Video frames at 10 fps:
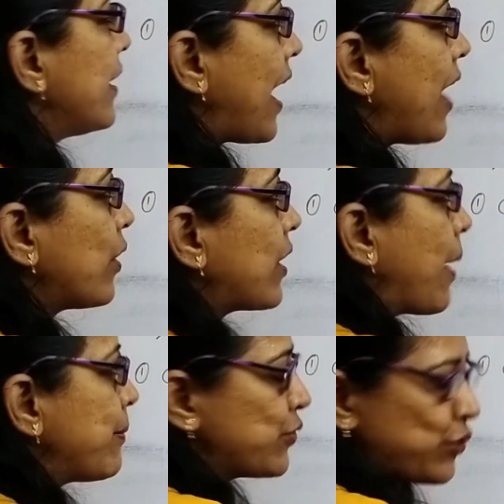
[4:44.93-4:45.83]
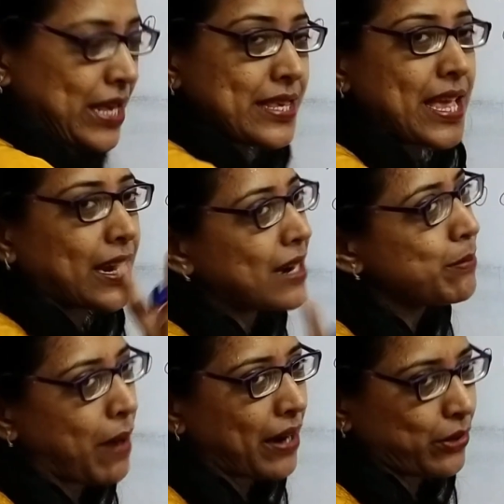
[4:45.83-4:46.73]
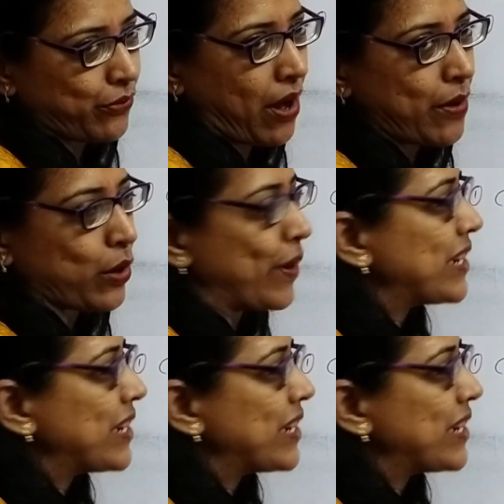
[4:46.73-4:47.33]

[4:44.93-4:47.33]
Now come to the second part of our